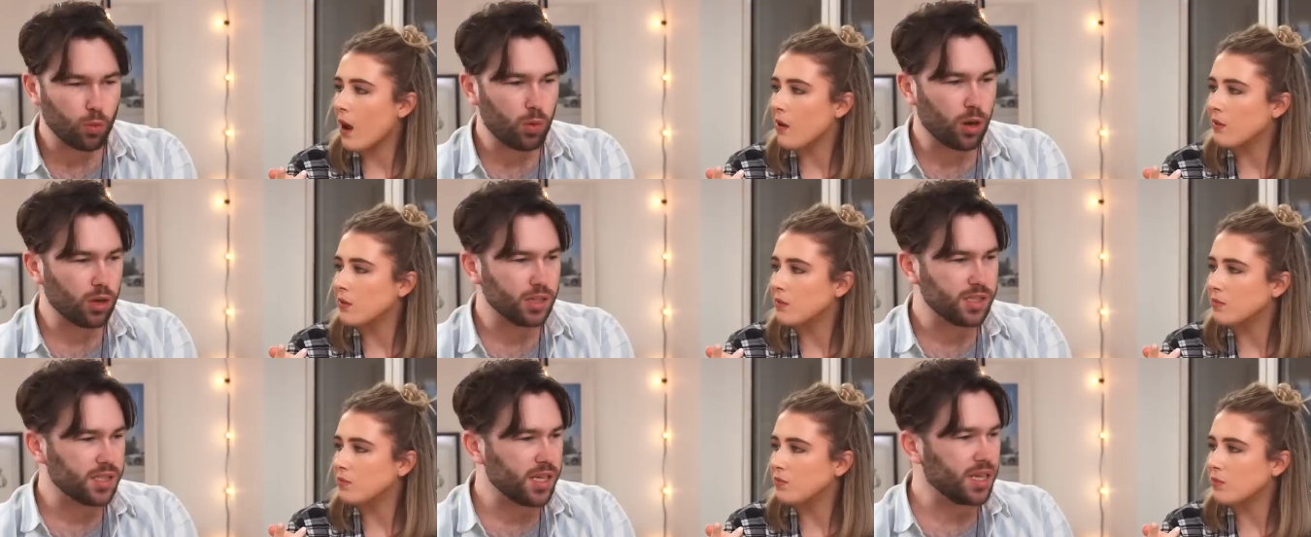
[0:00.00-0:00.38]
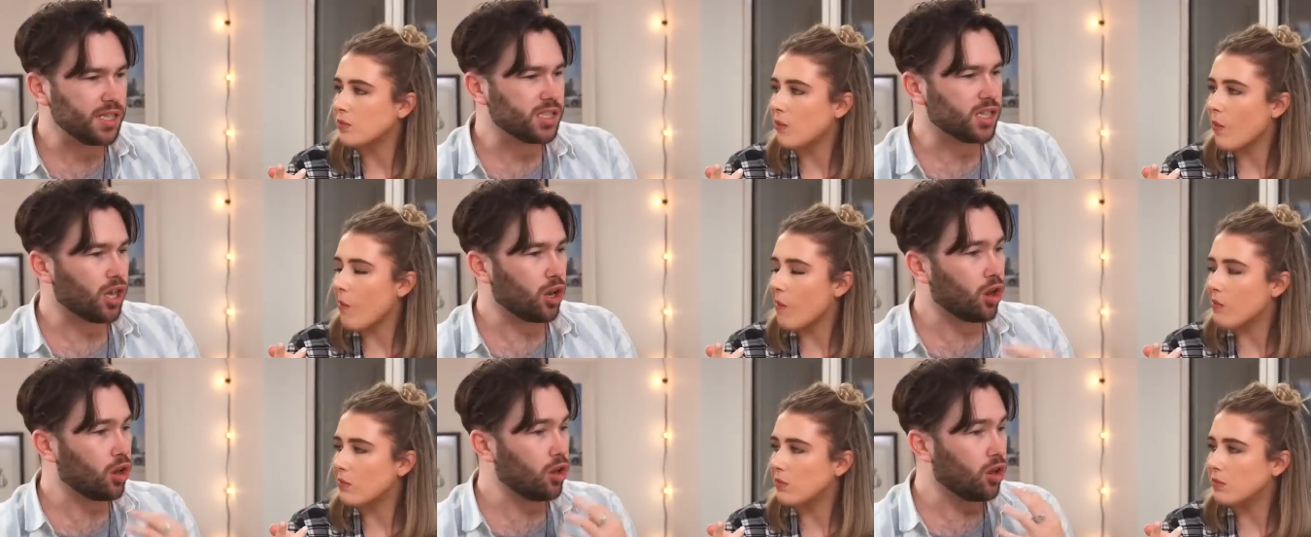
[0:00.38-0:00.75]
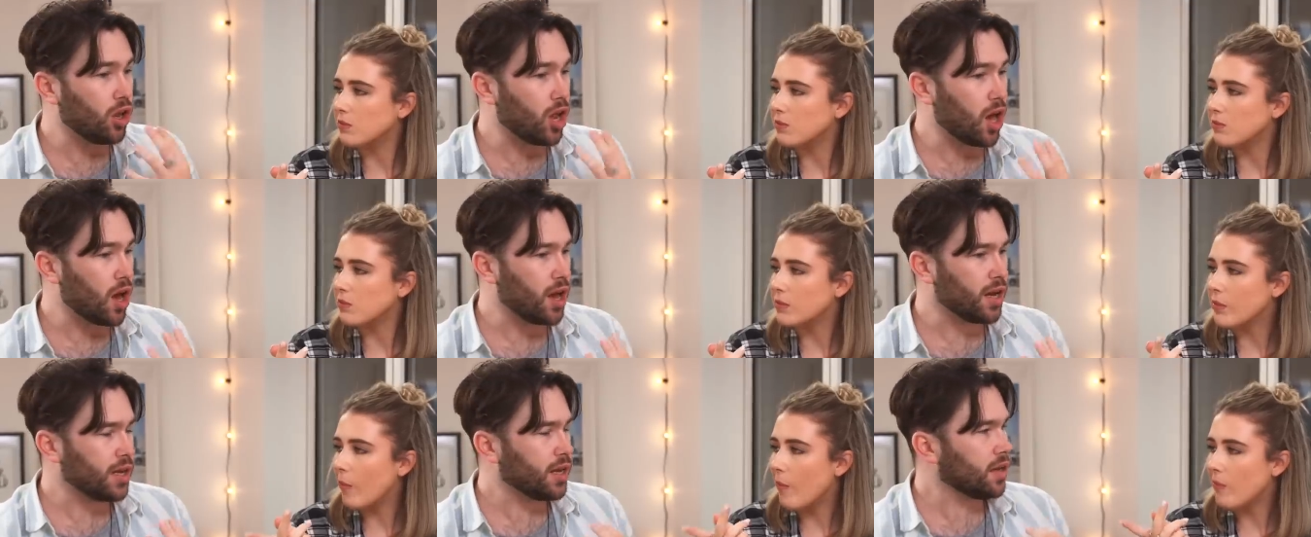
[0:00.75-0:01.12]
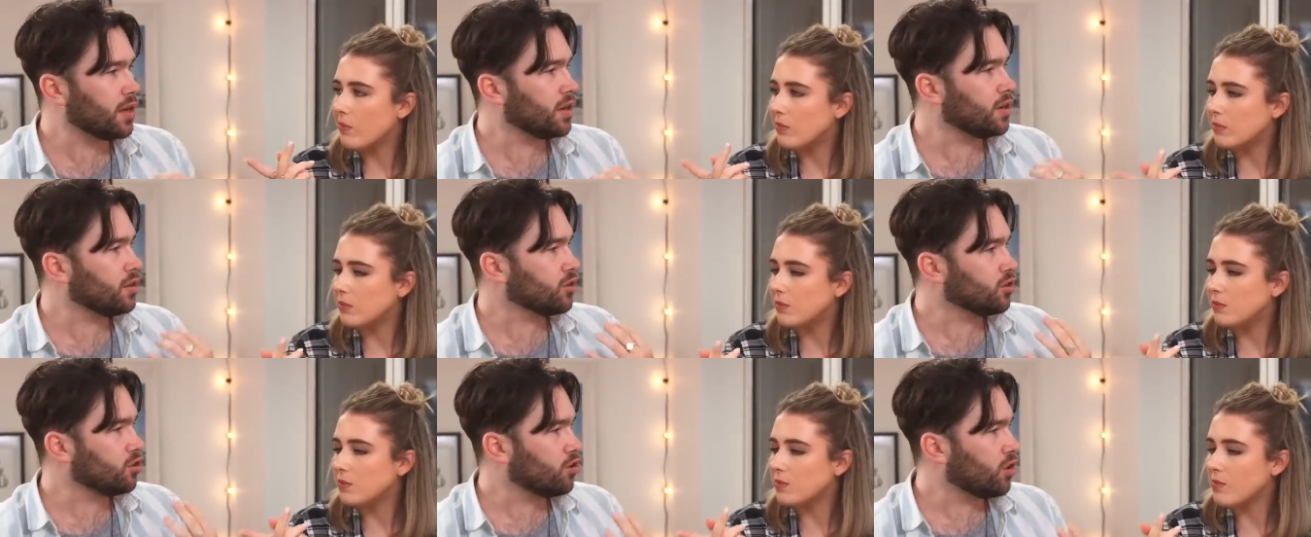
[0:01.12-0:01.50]
Speaker 1: whereas these are light
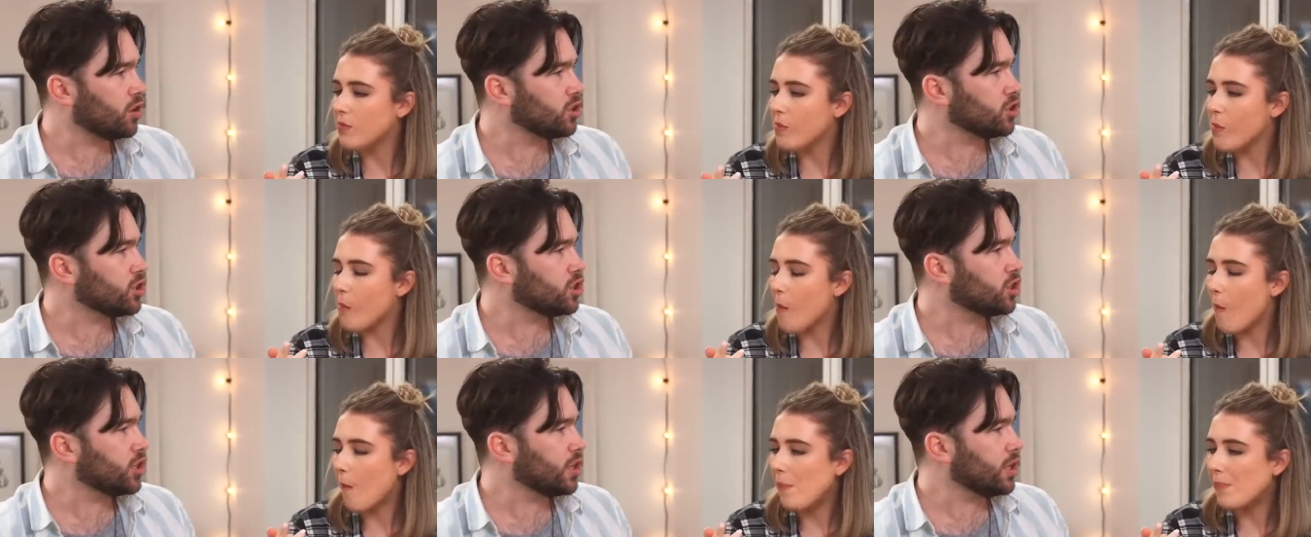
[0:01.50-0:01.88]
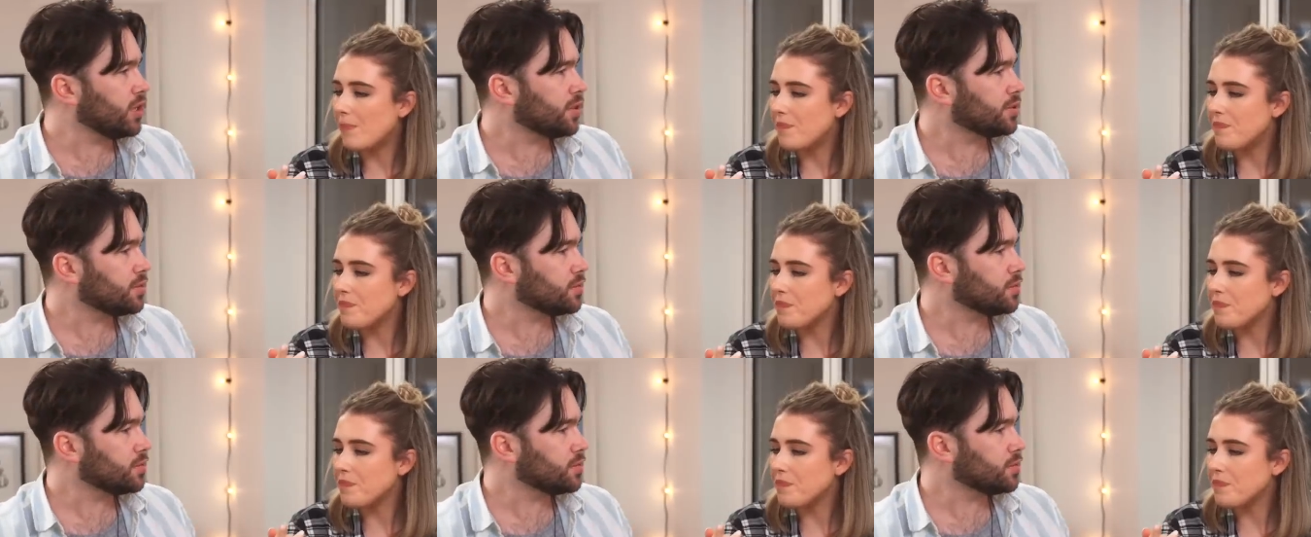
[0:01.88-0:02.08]
and crunchy.